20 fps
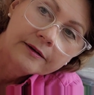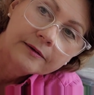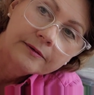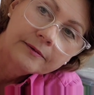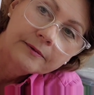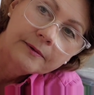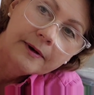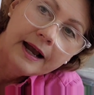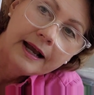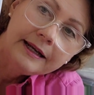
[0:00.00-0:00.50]

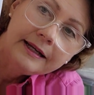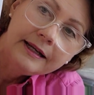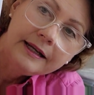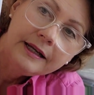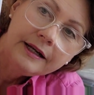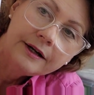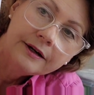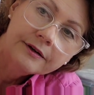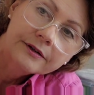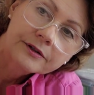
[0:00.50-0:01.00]
Right
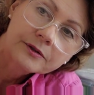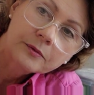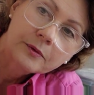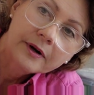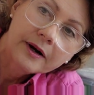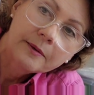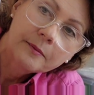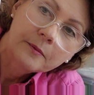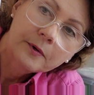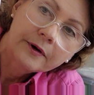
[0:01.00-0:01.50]
here is where
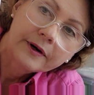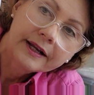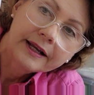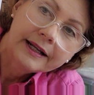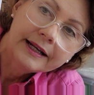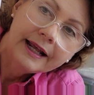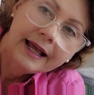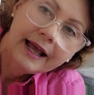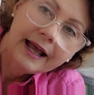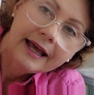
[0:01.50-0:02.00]
I'm working
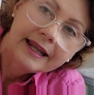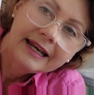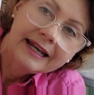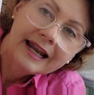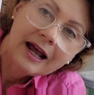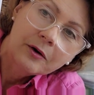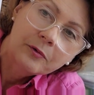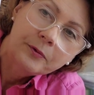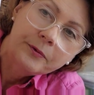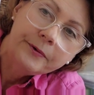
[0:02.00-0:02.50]
at. And
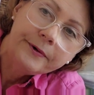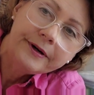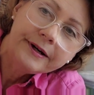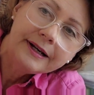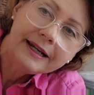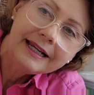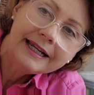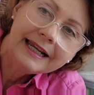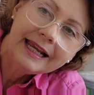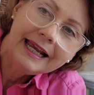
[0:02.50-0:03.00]
I
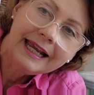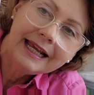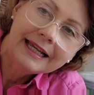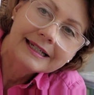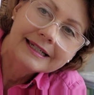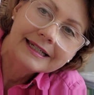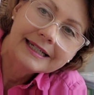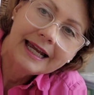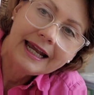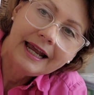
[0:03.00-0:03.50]
really can't
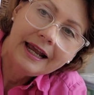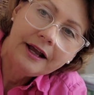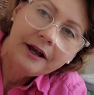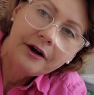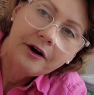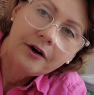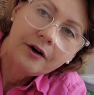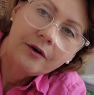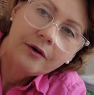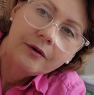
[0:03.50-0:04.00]

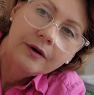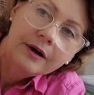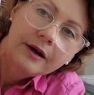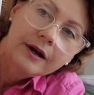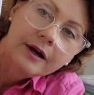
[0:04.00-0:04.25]
tell